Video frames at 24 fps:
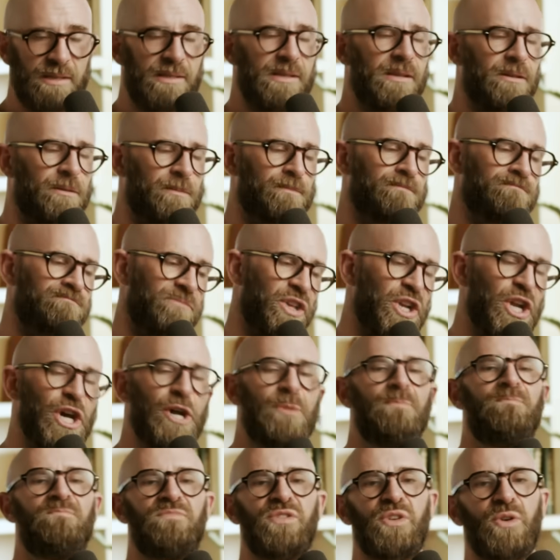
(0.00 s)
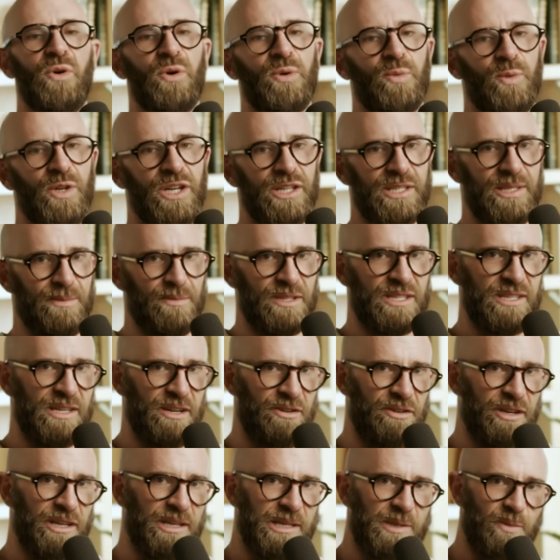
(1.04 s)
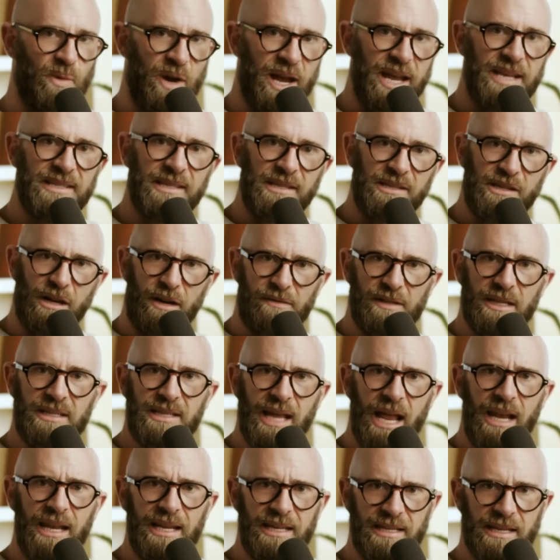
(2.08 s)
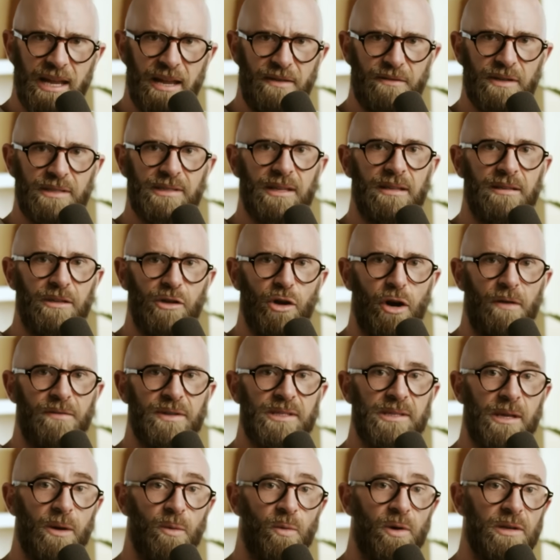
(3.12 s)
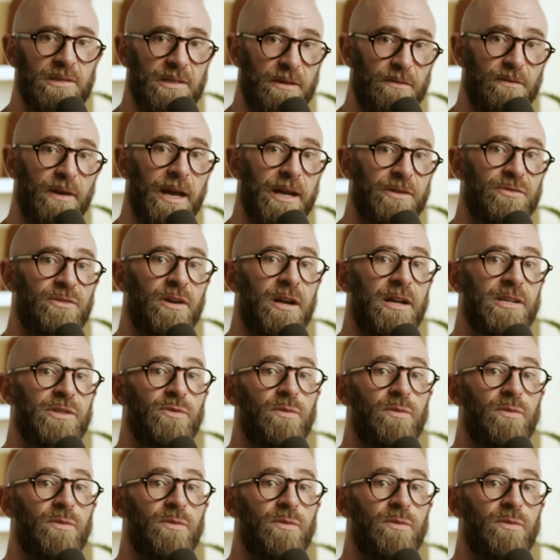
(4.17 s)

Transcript: Still, you know, God works in mysterious ways, and after telling Davis that the officer was in fact trying